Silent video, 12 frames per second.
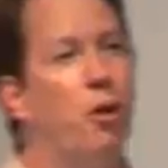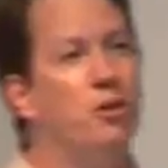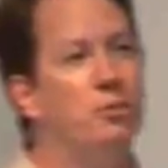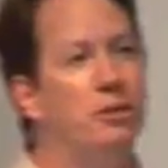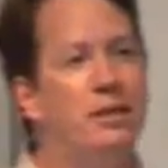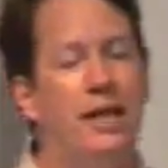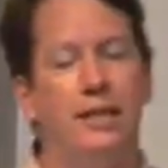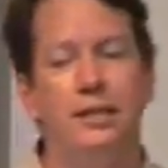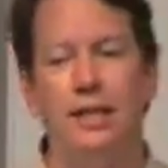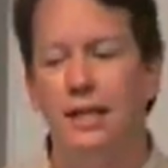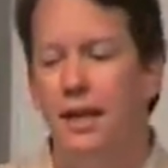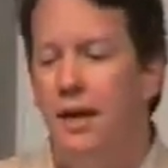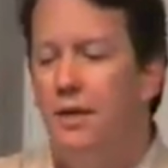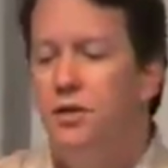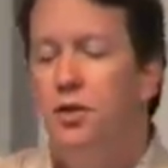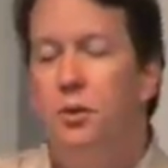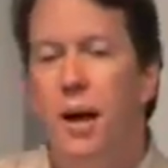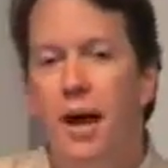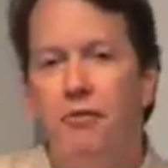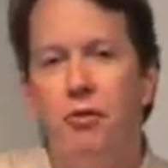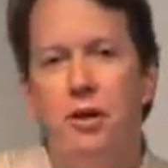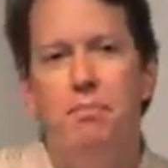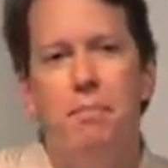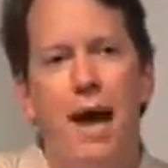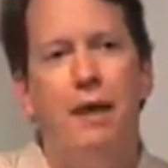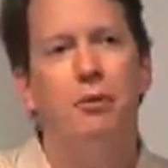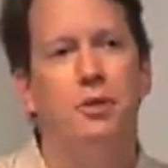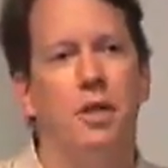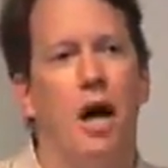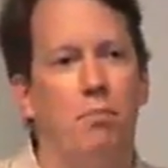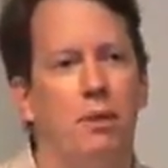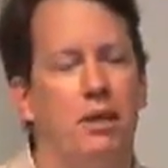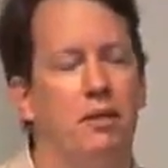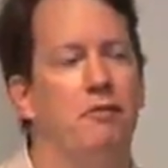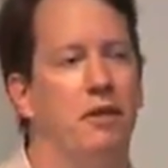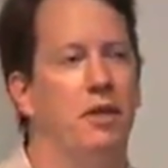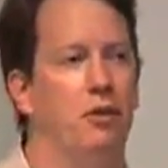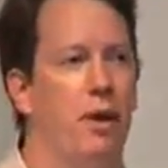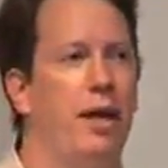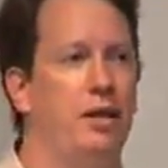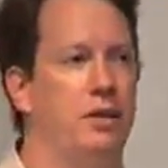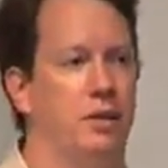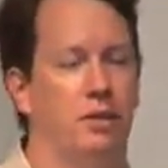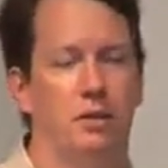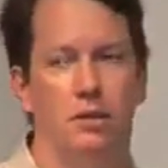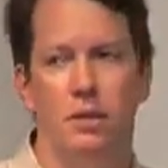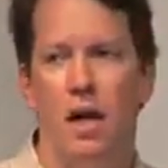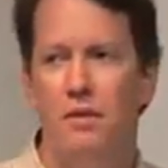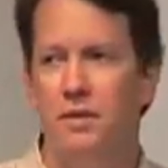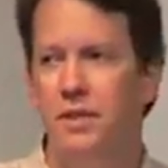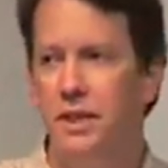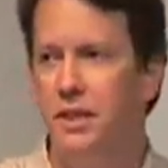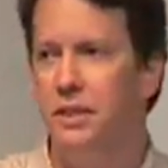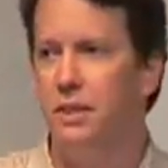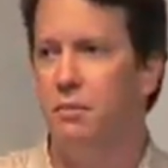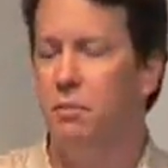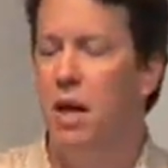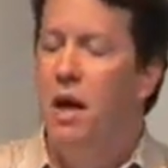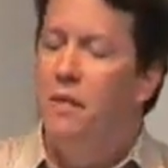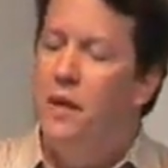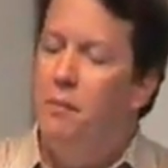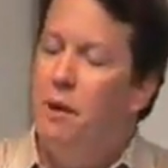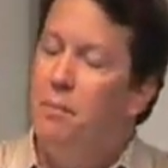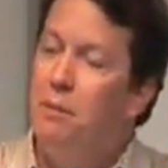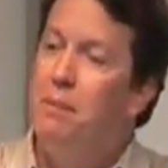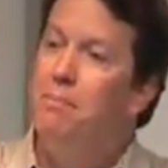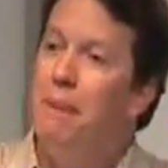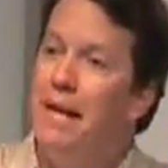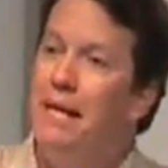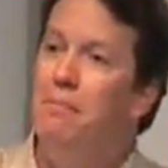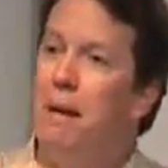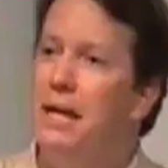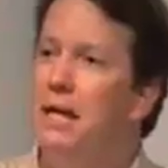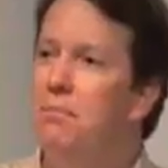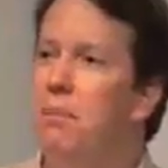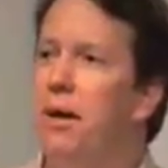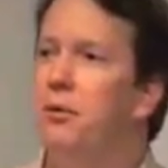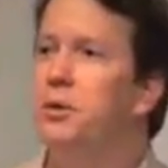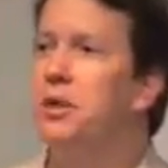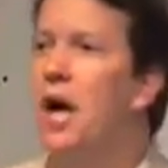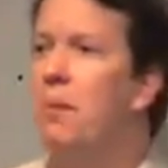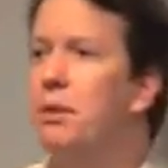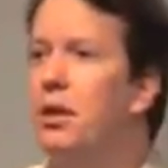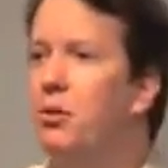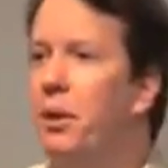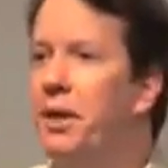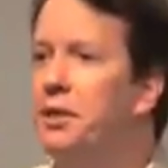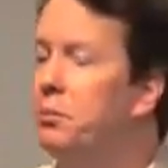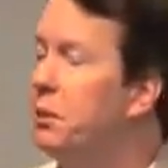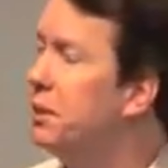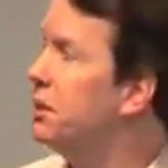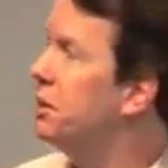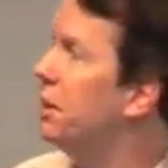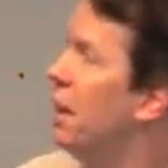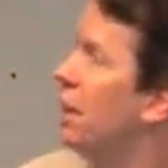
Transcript: Boltzmann says that to every macroscopic configuration of a system, there might be many, many microscopic arrangements.